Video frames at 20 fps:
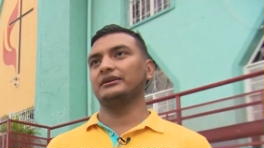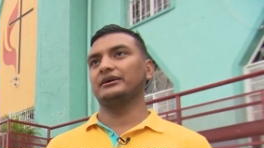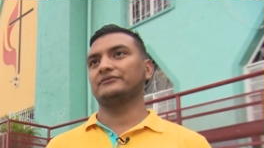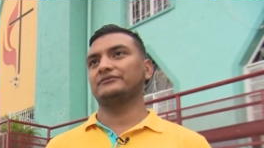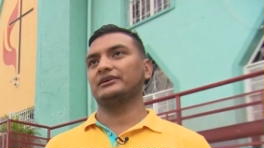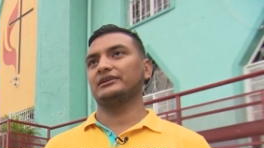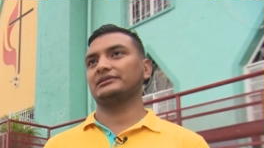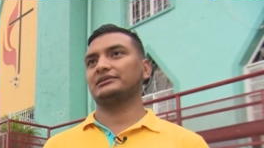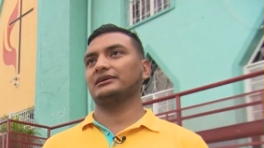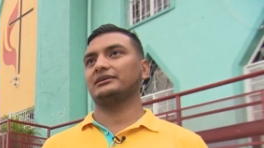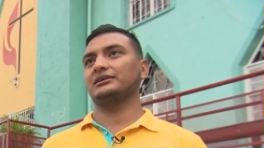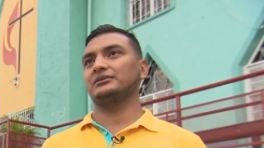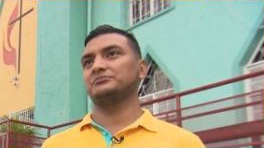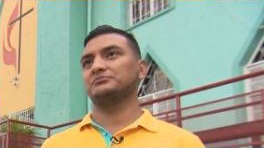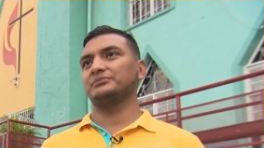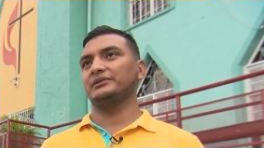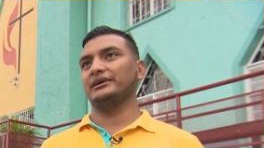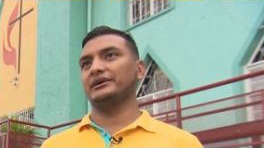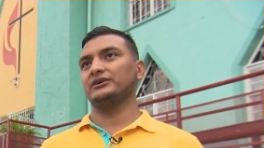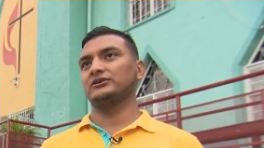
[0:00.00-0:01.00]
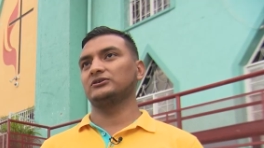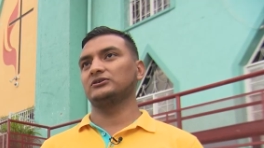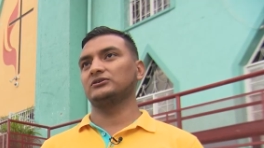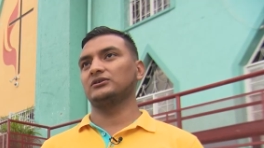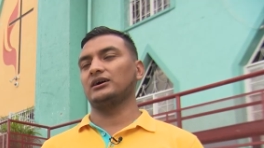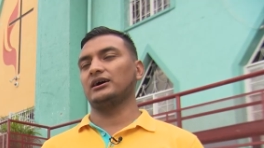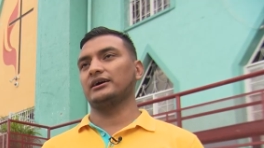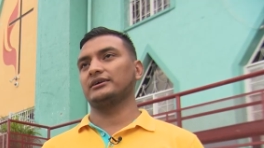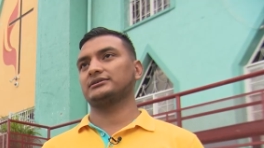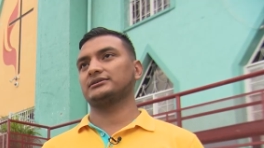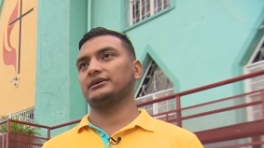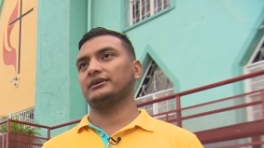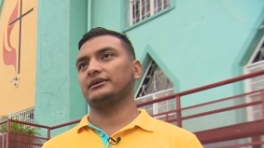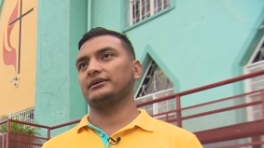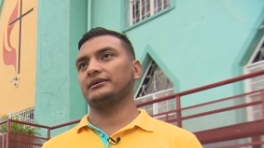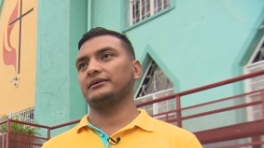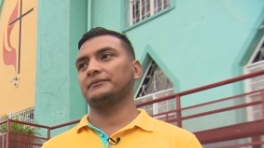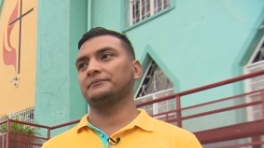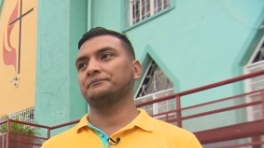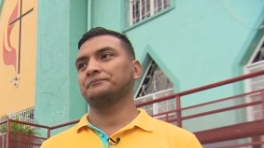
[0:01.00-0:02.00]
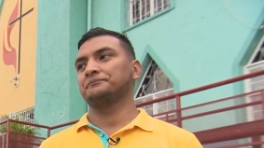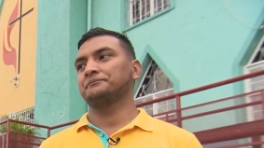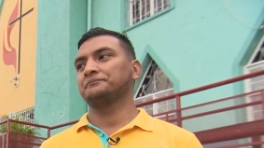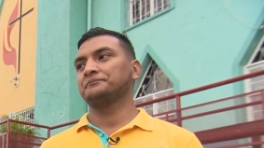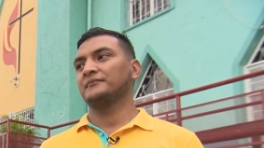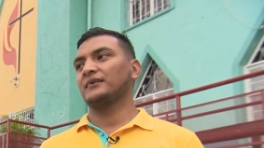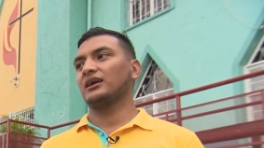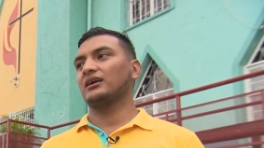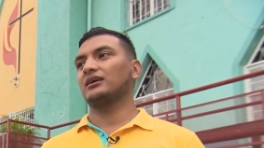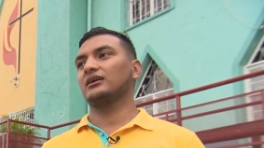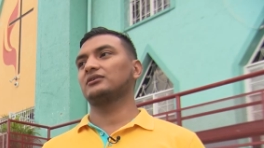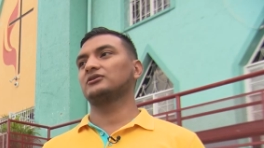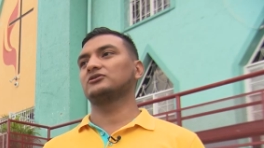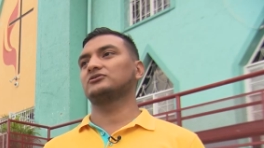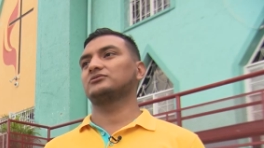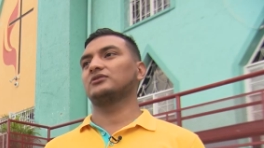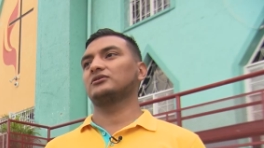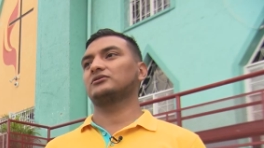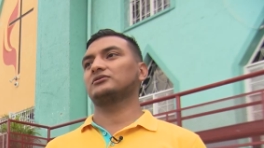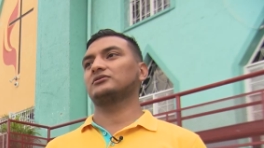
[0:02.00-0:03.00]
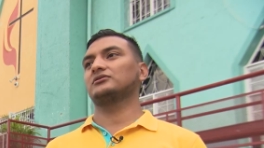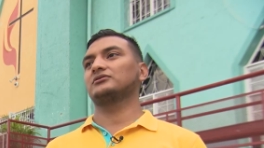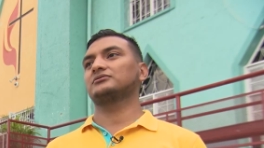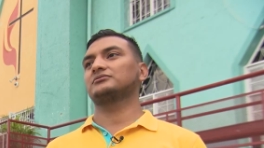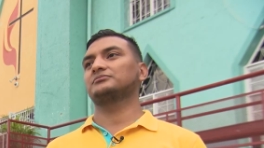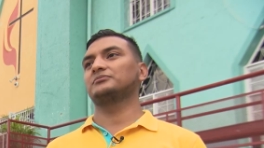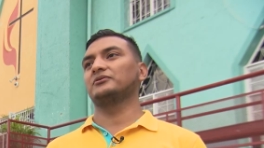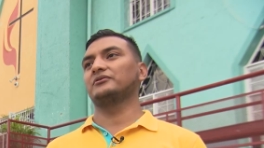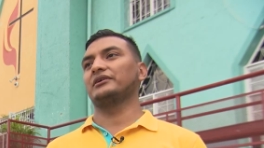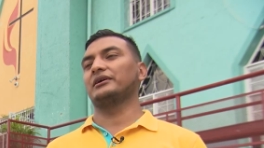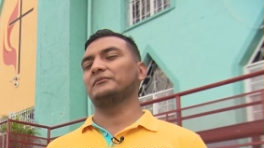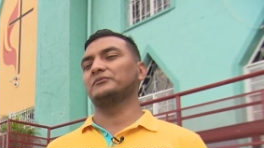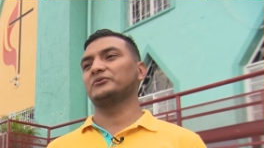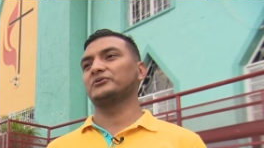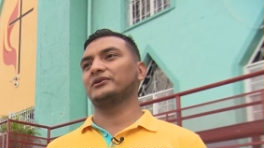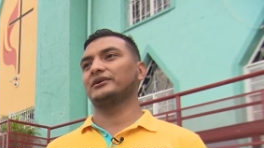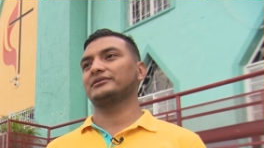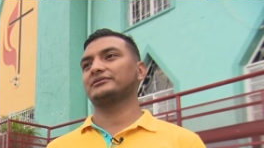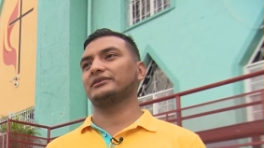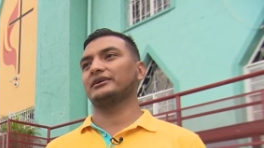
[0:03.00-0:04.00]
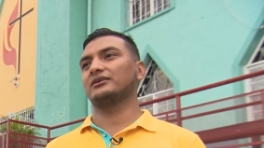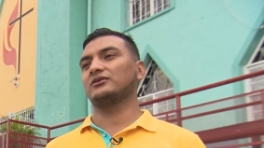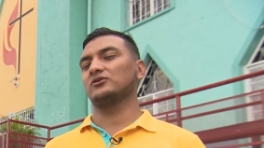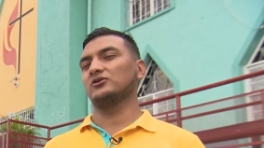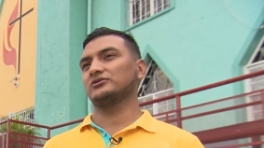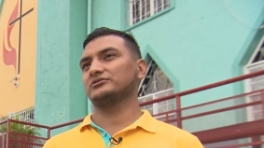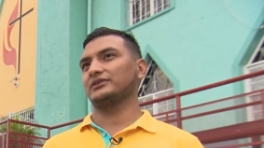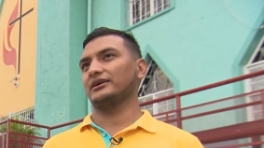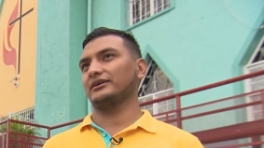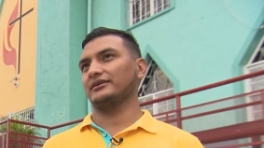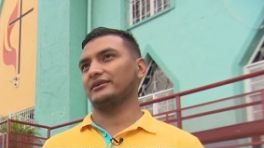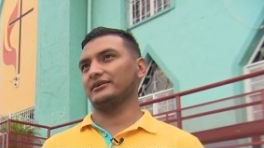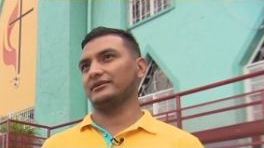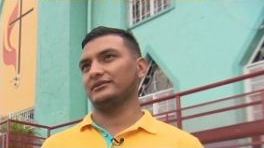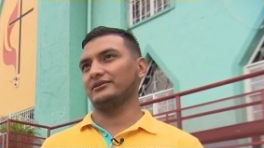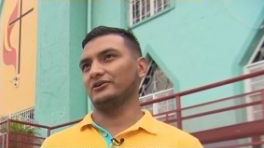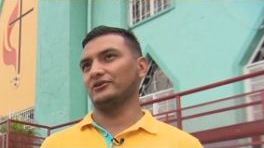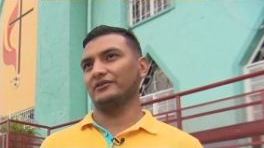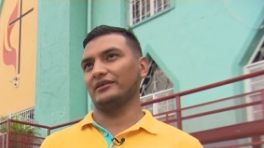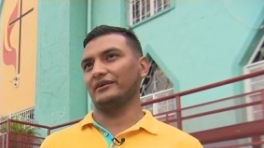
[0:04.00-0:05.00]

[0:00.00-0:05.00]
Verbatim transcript: Y la falta de empleo hace Jobs are scarce for everyone in the country.